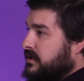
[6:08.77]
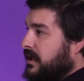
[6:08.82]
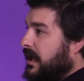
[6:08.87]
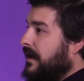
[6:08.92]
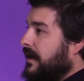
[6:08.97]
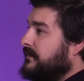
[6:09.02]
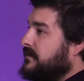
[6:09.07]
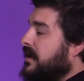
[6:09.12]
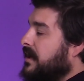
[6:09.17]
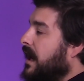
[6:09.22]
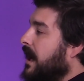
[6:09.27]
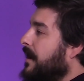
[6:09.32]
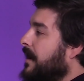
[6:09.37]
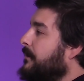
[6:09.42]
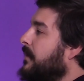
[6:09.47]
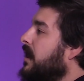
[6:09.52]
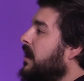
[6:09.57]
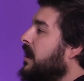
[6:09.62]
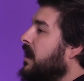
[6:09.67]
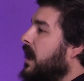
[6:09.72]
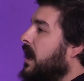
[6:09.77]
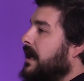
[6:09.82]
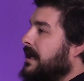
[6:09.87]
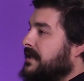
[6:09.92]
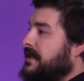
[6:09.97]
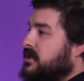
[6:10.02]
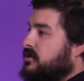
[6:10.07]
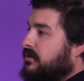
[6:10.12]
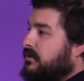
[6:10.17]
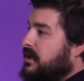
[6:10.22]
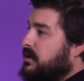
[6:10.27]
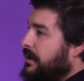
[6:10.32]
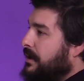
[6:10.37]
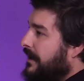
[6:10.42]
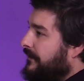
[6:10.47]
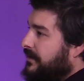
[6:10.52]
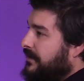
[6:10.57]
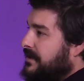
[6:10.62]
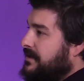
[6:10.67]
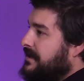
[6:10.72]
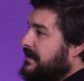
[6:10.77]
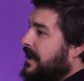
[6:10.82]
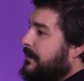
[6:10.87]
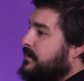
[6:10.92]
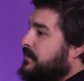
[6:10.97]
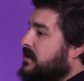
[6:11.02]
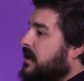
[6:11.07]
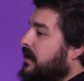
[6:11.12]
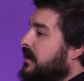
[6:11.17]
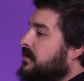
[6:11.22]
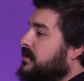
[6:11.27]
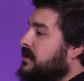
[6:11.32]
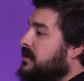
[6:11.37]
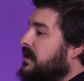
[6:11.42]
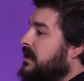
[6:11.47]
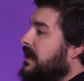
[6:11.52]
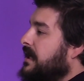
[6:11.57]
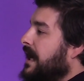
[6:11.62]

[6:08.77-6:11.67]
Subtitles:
lifetime, I'll integrate you heavily into the episode,